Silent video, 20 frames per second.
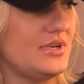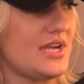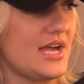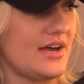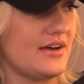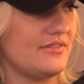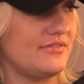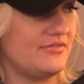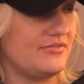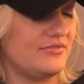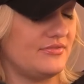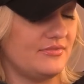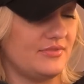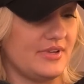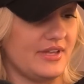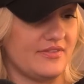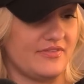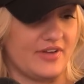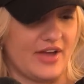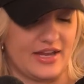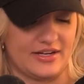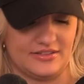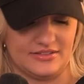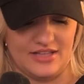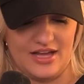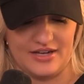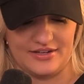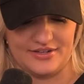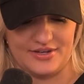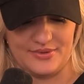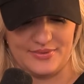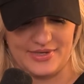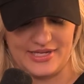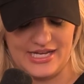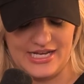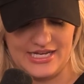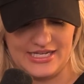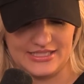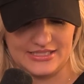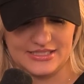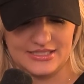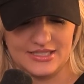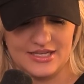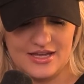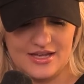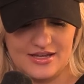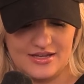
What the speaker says: We have had a lot going on.